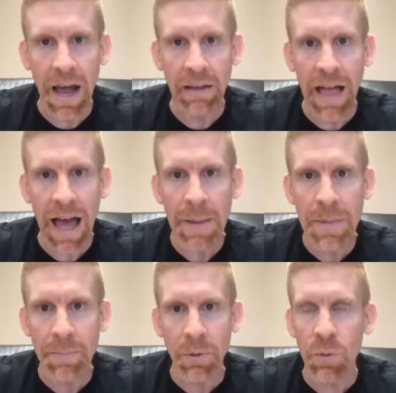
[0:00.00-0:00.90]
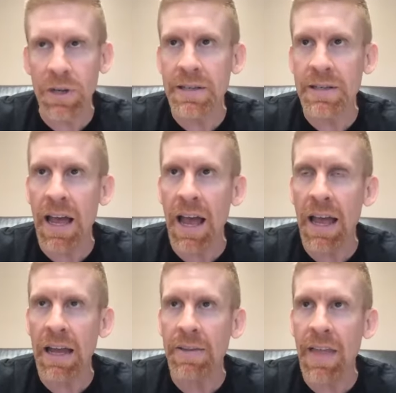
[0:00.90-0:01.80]
A lot of people would
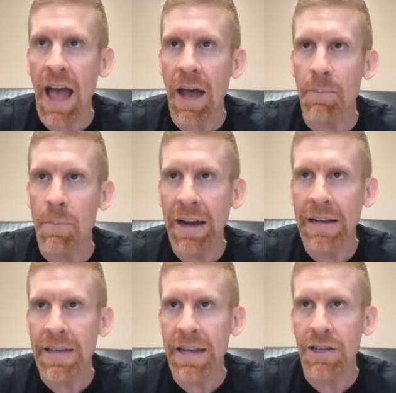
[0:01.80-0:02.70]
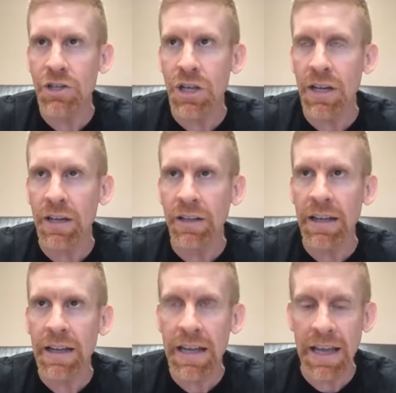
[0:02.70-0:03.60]
say that meditation
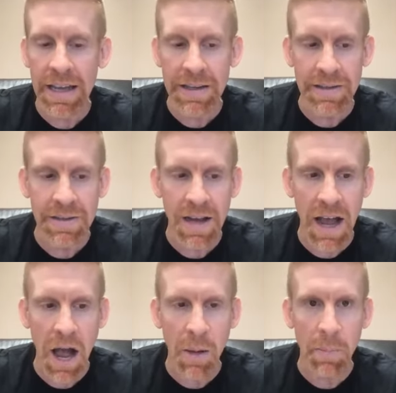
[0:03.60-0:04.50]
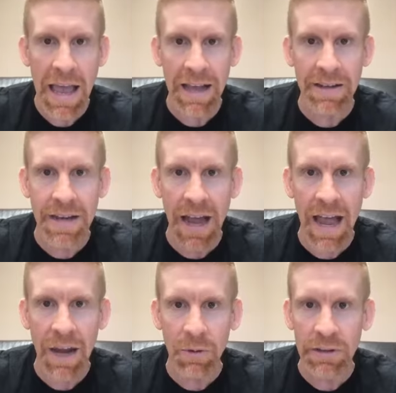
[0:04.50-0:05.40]
is
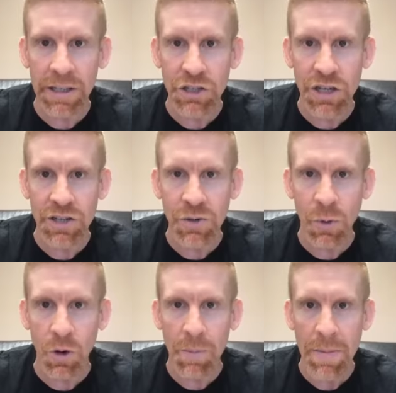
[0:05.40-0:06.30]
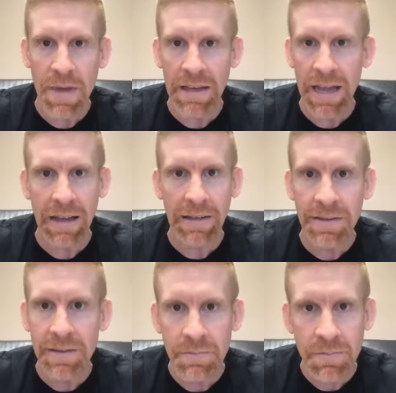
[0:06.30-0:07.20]
anti-religious or maybe
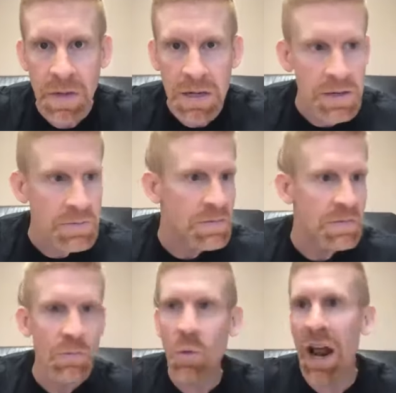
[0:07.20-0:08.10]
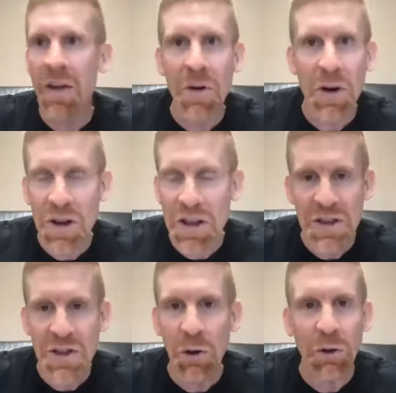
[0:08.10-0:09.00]
against whatever,
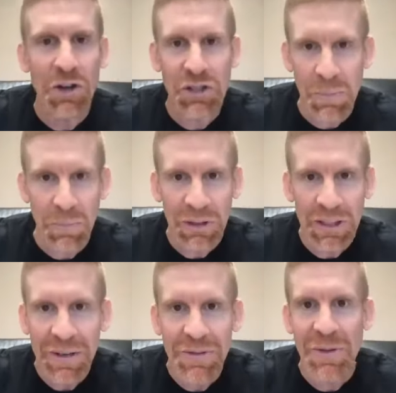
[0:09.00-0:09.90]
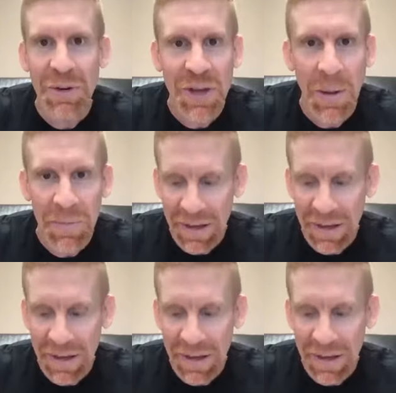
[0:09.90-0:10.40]
Christian belief or something.